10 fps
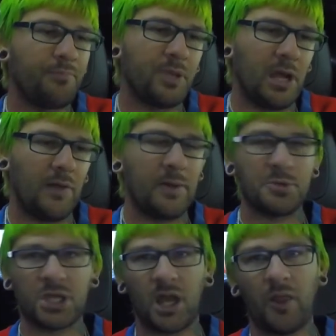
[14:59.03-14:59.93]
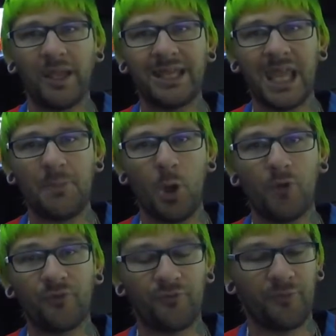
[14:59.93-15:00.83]
You know, that was kind of like game
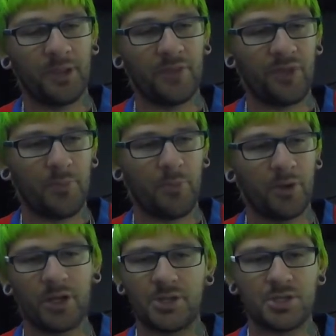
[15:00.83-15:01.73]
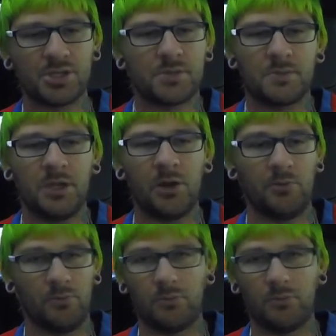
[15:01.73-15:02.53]
over for me at that point. I just, you know,